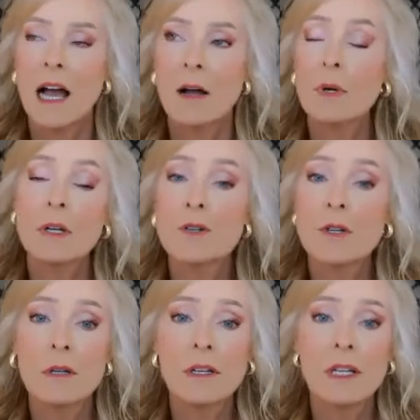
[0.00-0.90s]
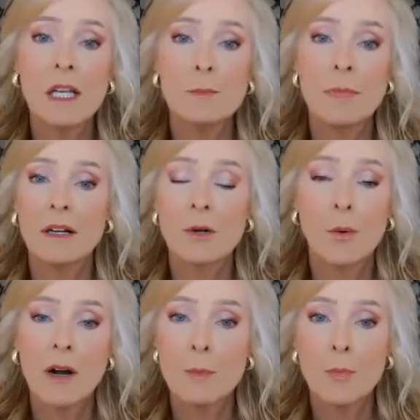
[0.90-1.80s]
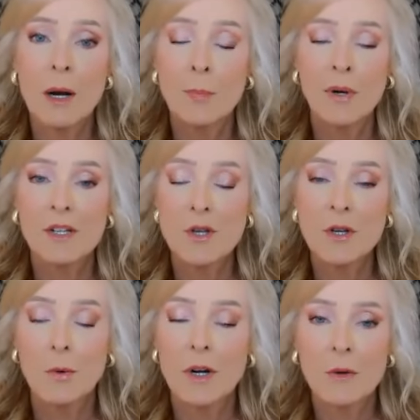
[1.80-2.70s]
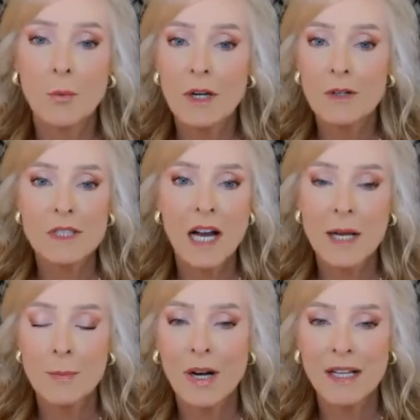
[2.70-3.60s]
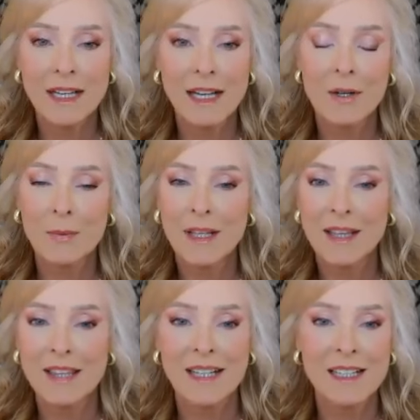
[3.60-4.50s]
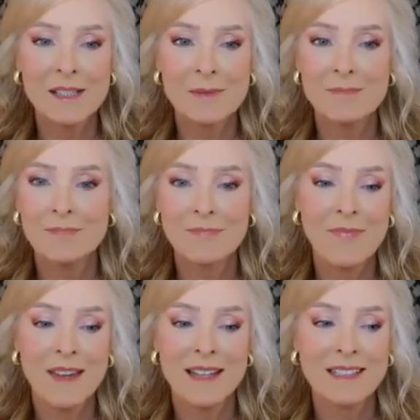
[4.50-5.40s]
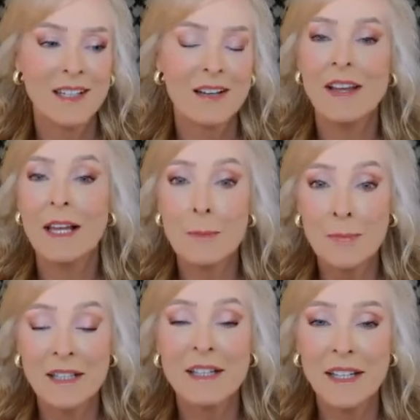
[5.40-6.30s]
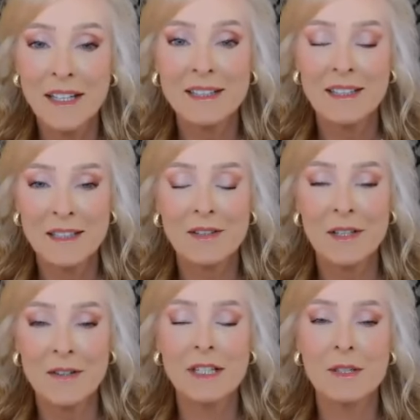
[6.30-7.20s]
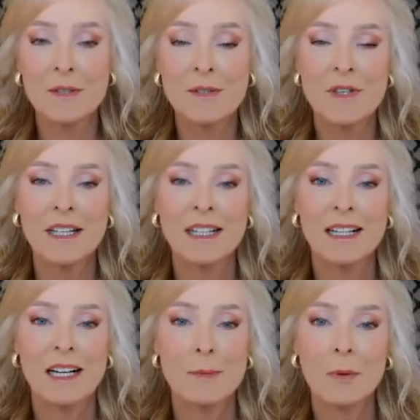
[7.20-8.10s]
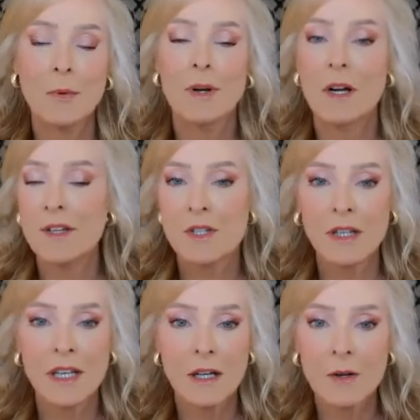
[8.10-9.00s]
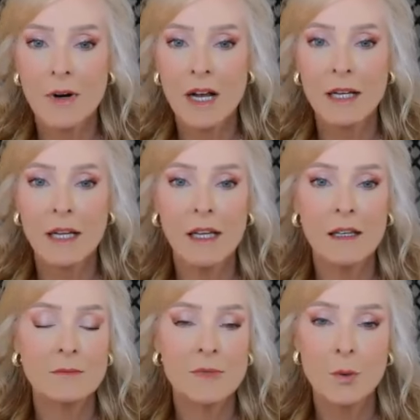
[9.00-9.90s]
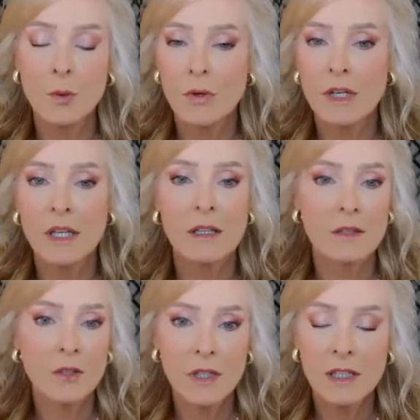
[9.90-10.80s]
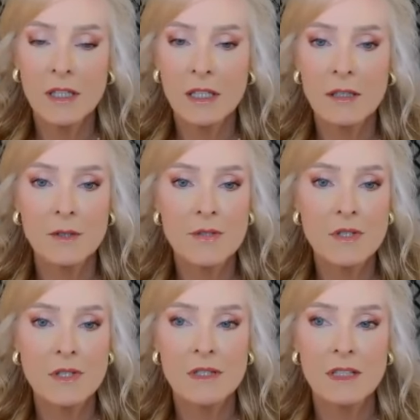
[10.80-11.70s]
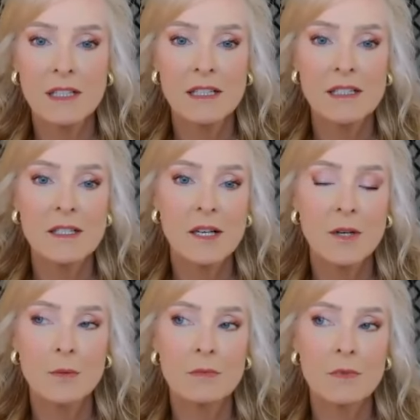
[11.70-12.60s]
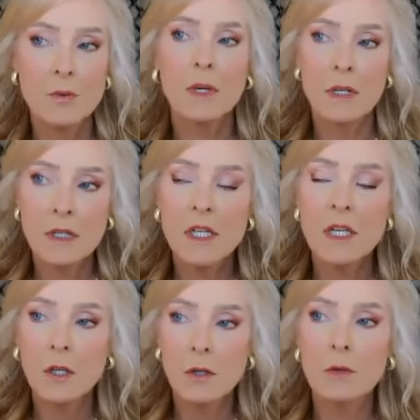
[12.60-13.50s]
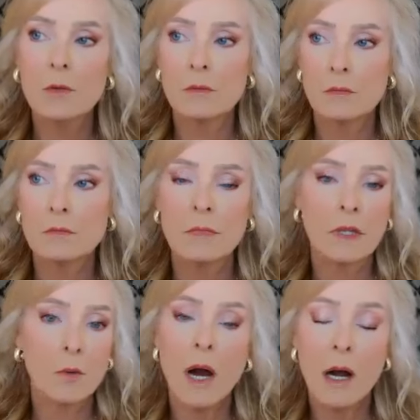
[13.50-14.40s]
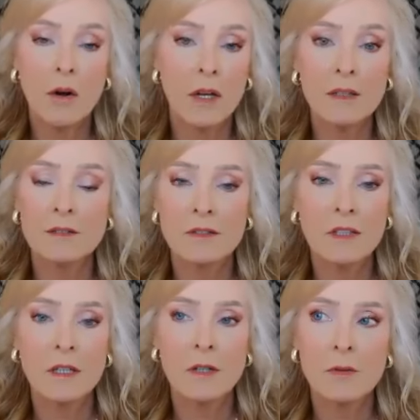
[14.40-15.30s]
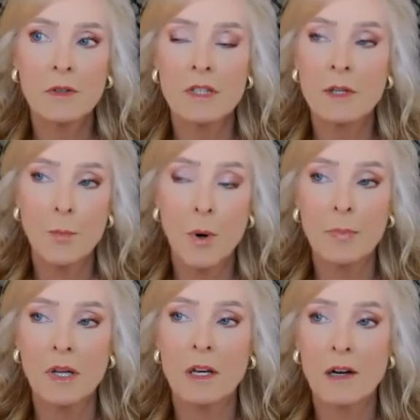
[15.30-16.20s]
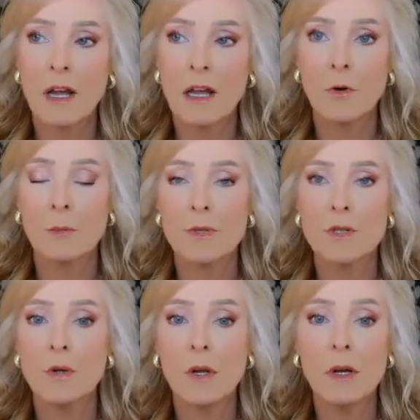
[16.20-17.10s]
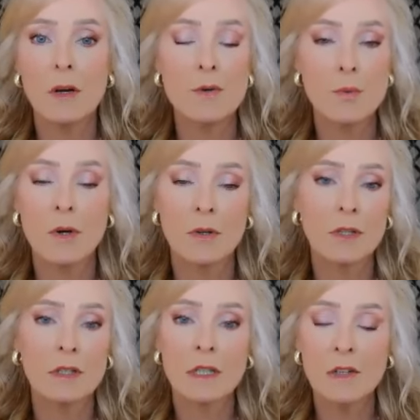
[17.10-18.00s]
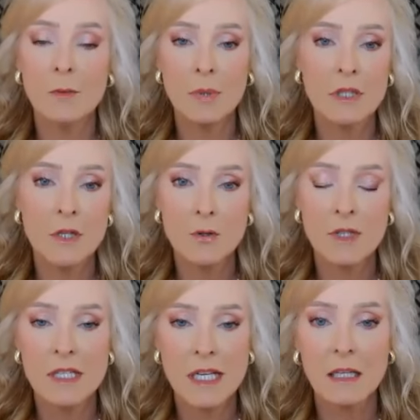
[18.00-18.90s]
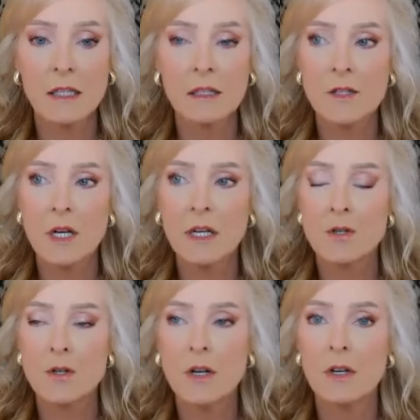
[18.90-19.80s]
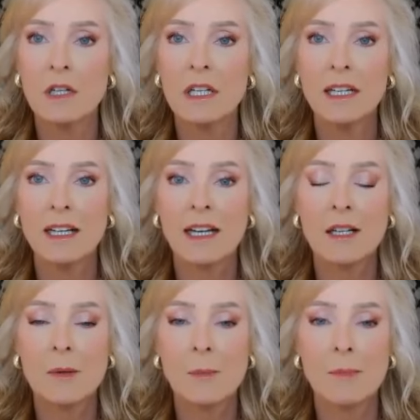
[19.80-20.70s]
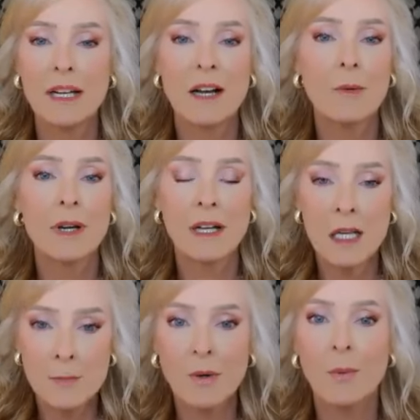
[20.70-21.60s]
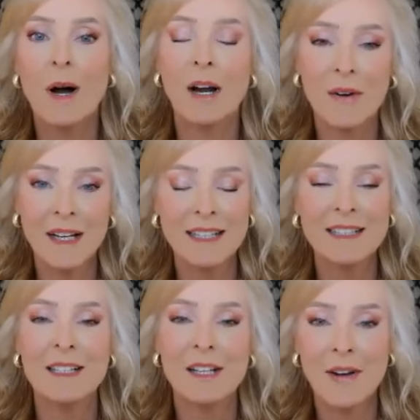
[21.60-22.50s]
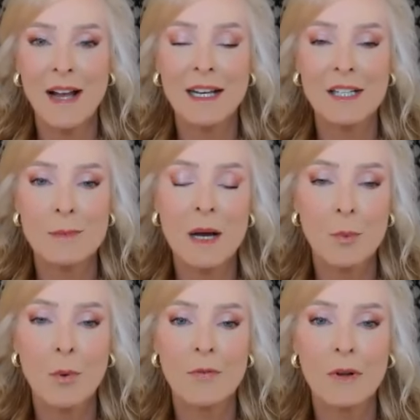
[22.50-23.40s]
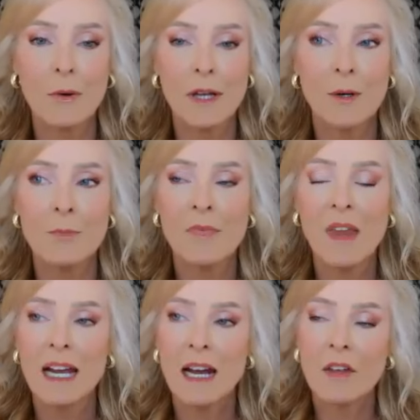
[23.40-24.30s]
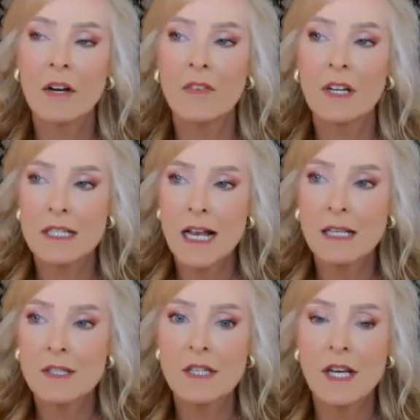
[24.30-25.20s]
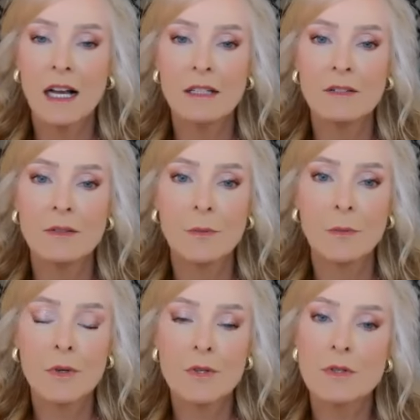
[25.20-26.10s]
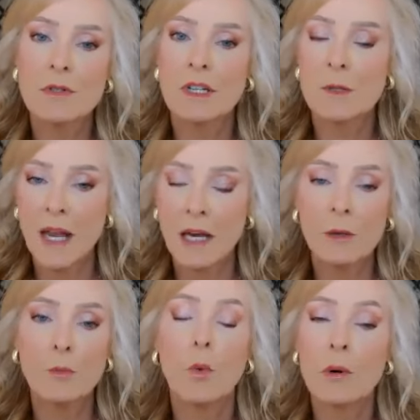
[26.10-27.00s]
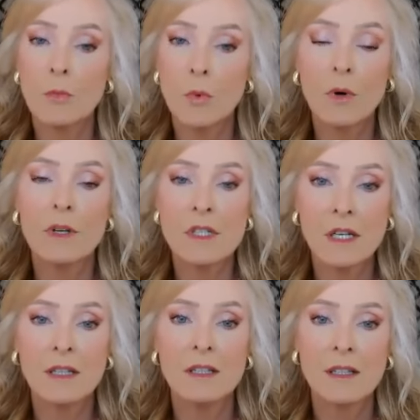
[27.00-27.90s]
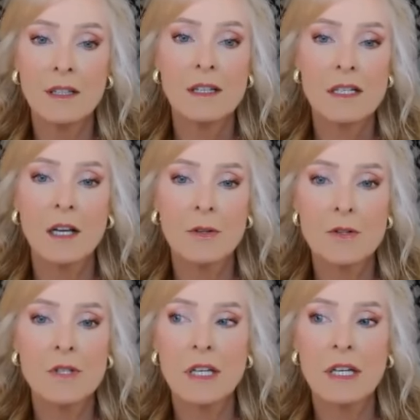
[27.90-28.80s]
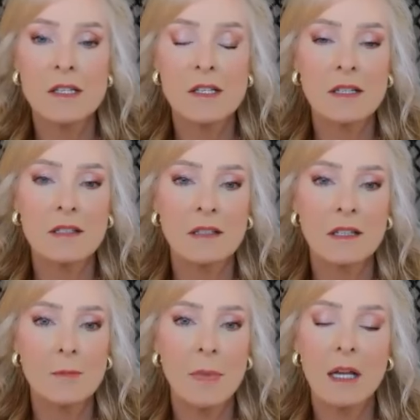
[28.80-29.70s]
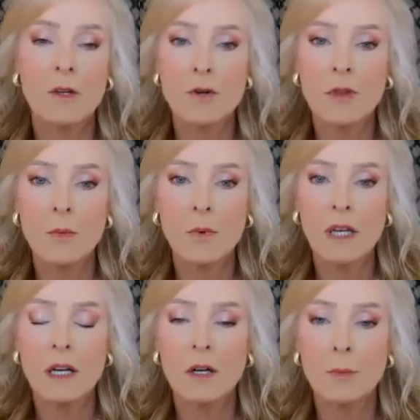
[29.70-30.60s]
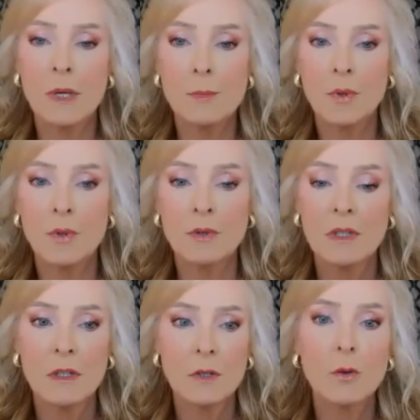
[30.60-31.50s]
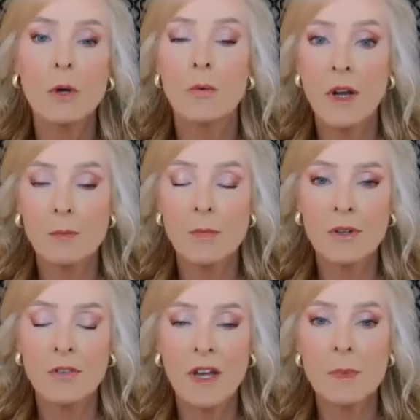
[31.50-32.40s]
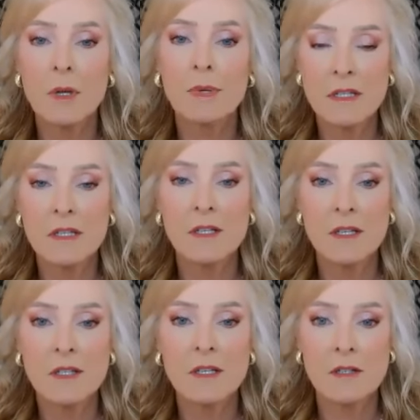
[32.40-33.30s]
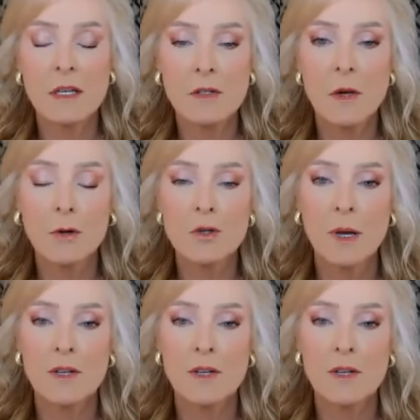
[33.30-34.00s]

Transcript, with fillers: I want to just keep acquiring properties. You know, we're in a weird time right now with um, availability of, of deals uh, but we're constantly underwriting and touring and looking at deals and so just want to continue acquiring you know the property that i've had for almost two years we're looking at even potentially selling this next year uh, but i want to keep acquiring and you know adding to my portfolio and then on the design side we're just expanding more and more into to other cities and and making sure that we can help people grow their multifamily businesses as as large as